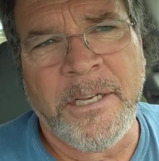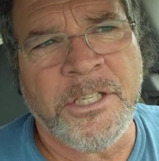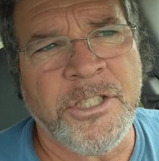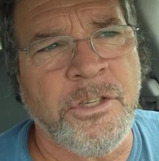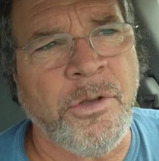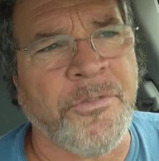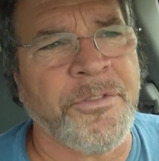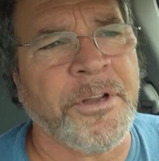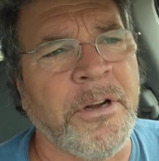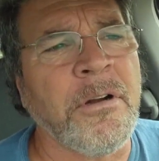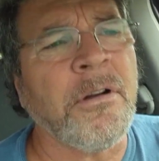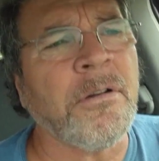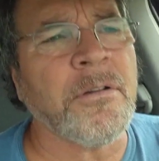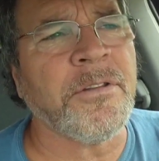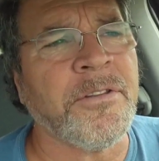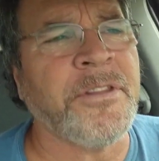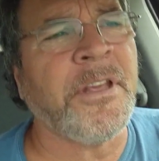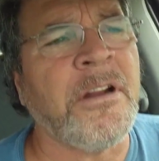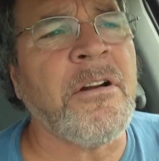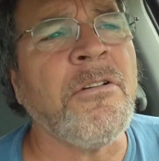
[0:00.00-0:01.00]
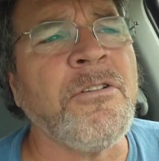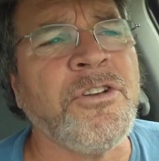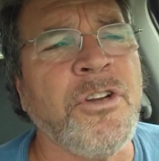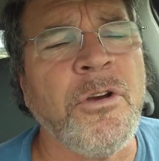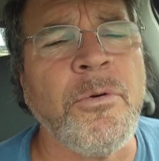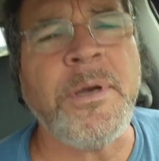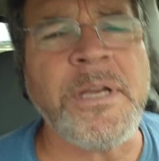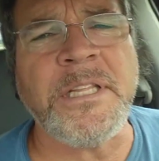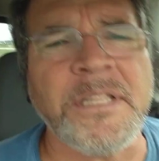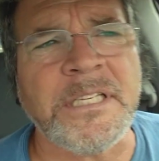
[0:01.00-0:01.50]
So they're they're
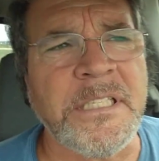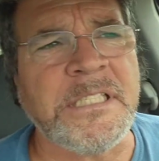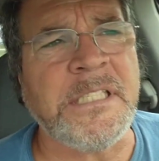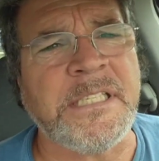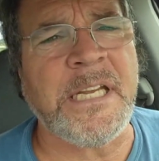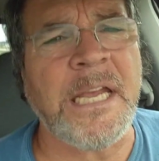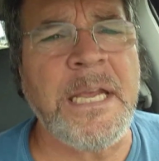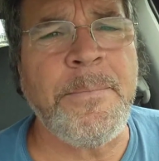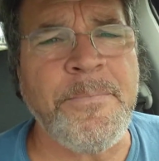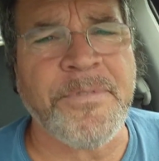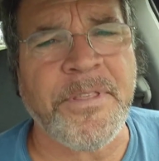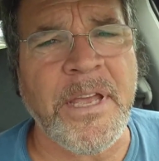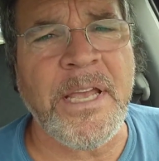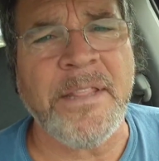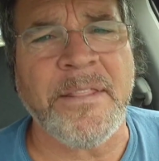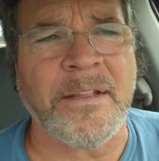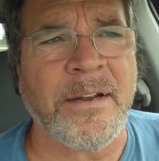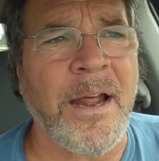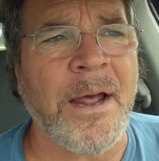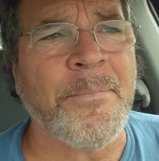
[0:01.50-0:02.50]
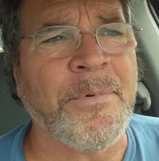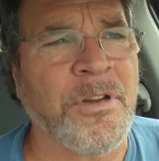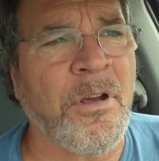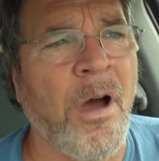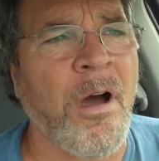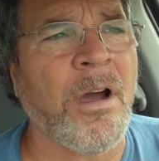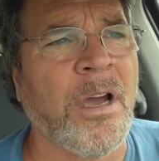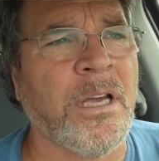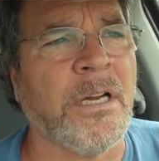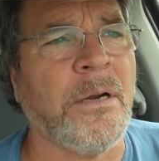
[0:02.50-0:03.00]
doing the same thing that I'm
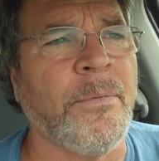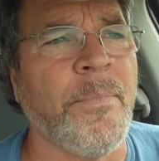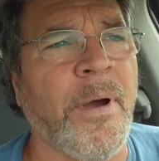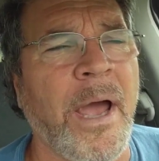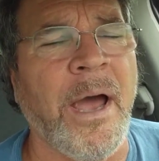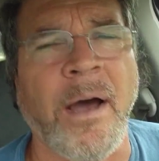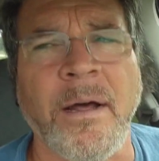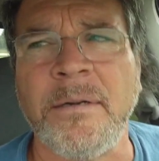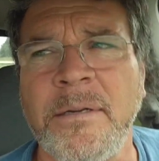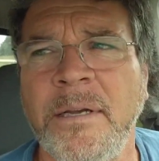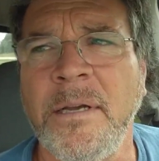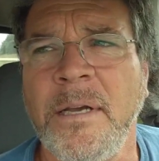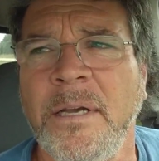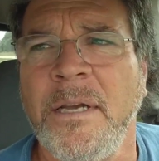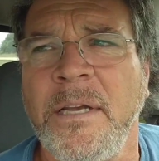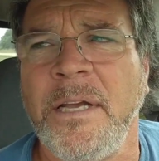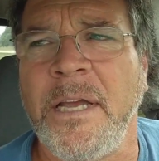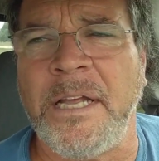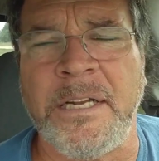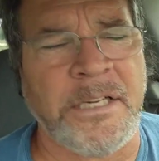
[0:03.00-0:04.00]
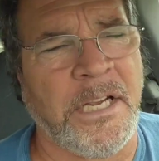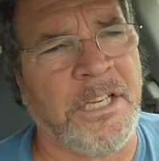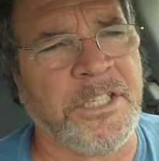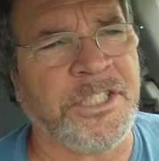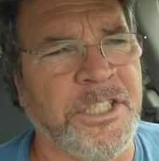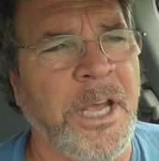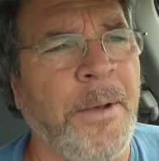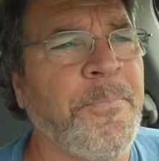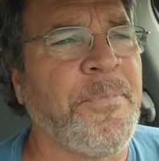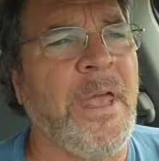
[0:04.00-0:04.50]
talking about, and
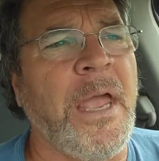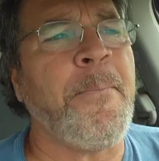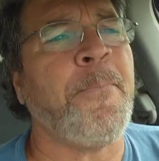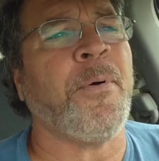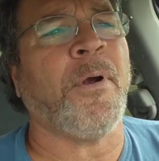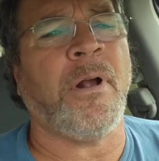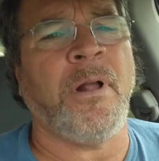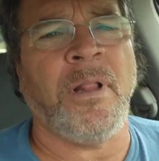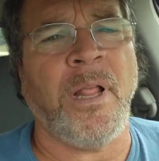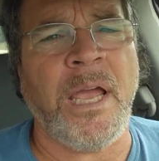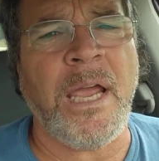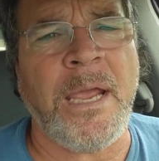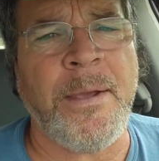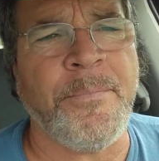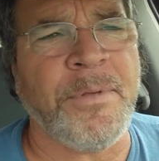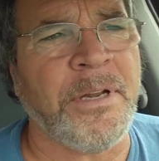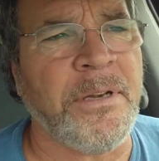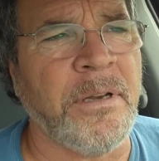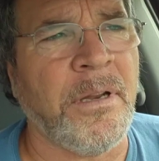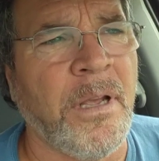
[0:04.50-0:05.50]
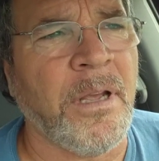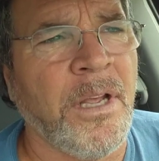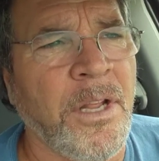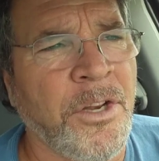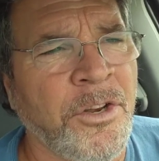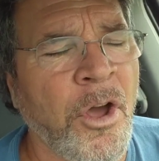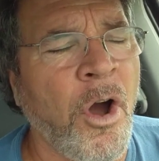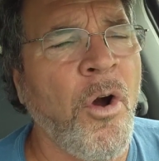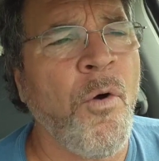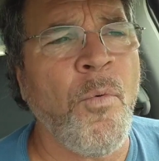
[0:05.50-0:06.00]
except they proclaim that
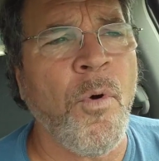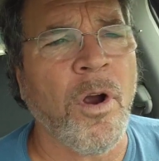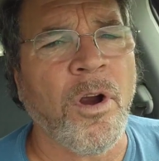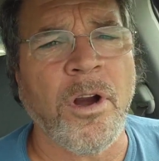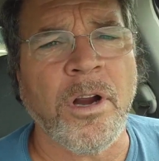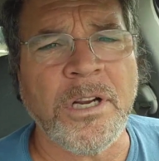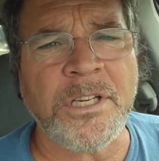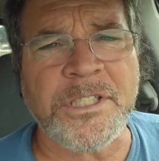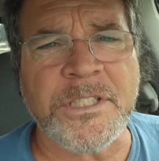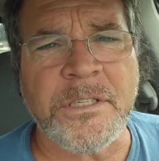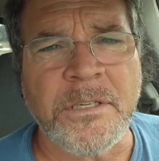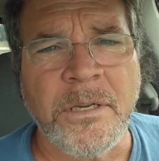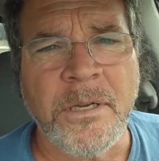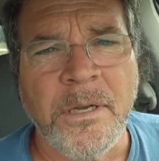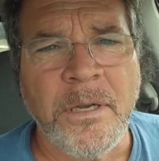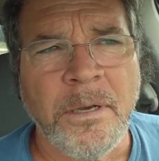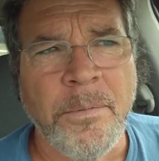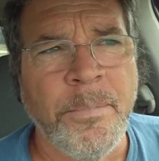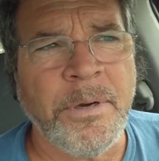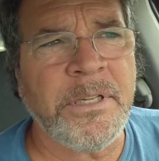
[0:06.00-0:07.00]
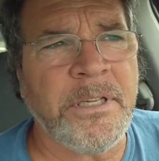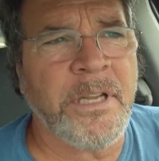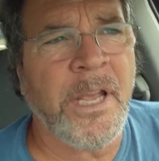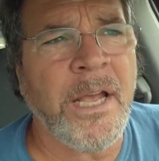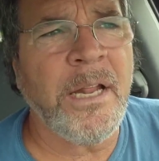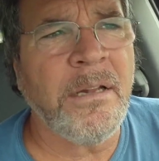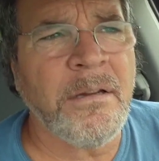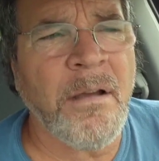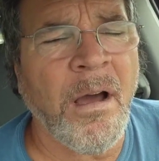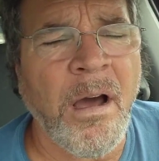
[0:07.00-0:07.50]
no works, but
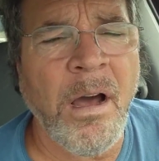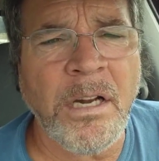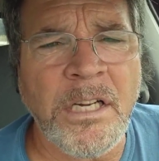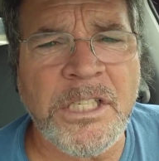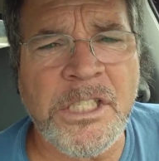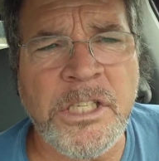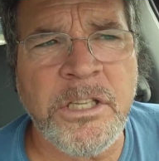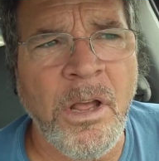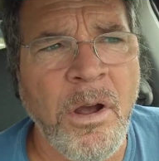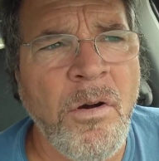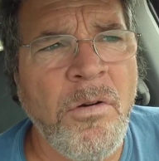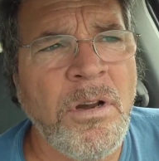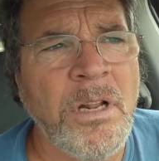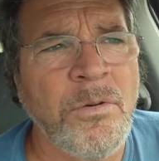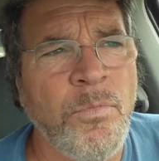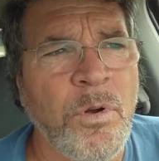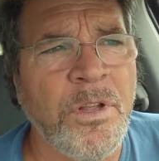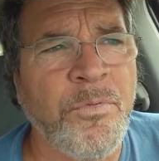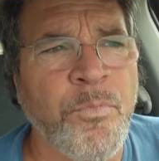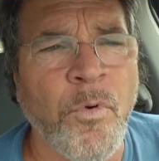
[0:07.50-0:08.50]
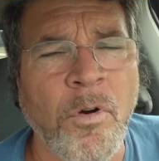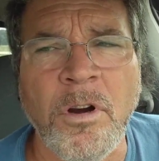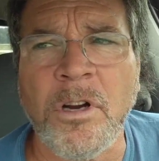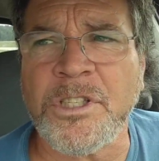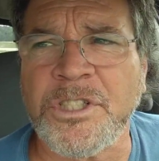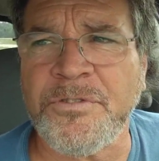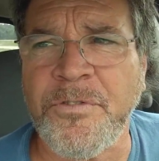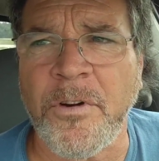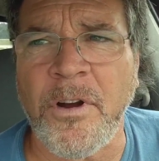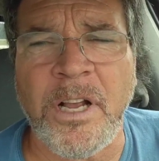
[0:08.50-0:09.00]
yet God is loaded with
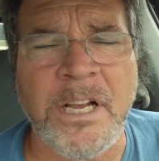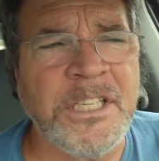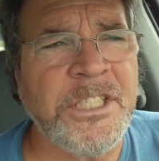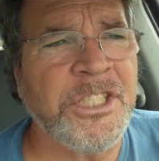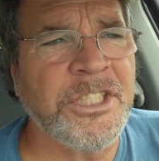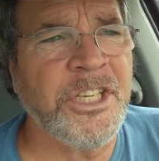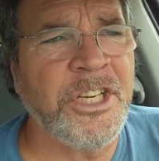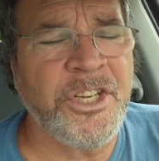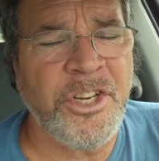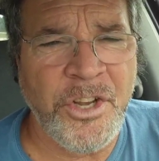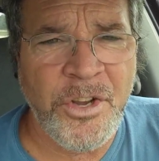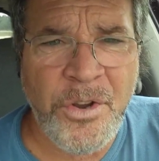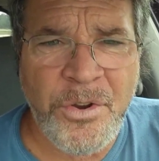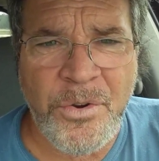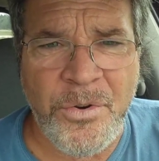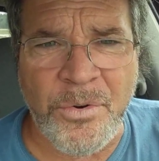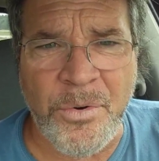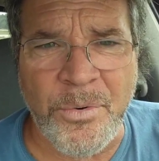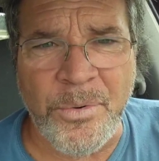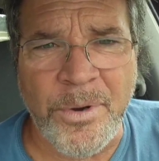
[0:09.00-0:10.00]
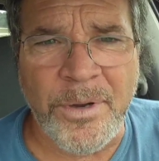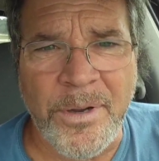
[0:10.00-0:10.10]
works for us to do.